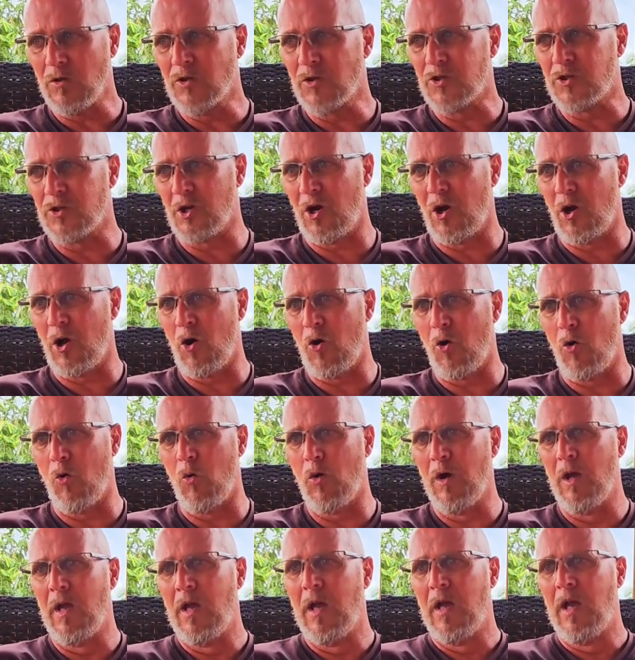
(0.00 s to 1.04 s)
So
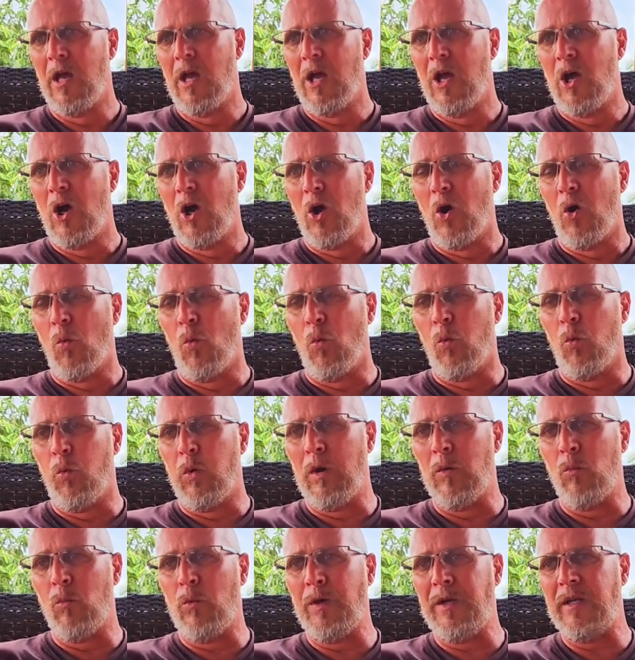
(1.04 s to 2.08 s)

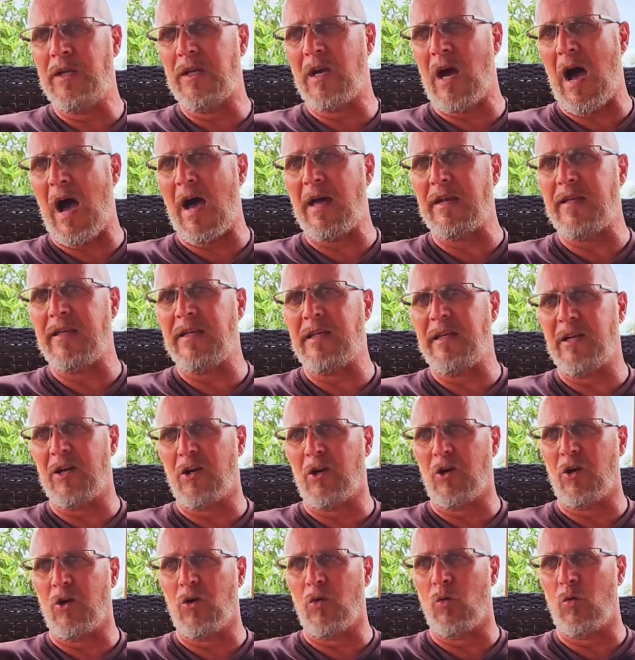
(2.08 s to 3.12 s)
when we got
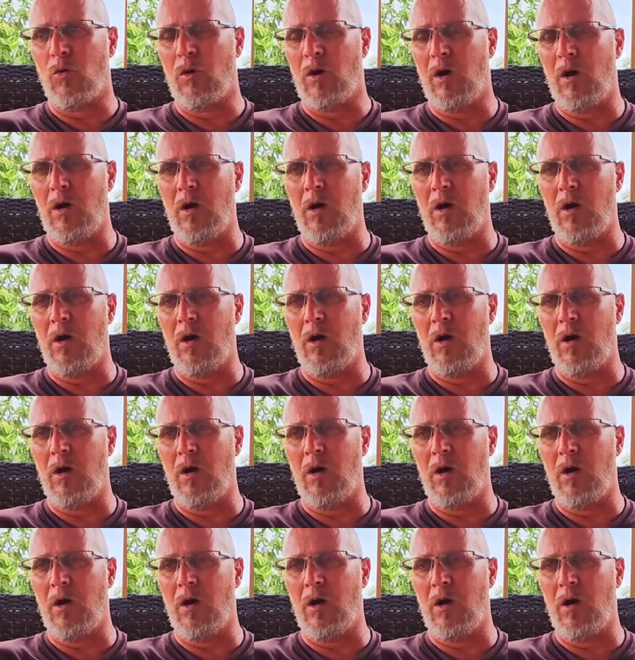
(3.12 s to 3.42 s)
here,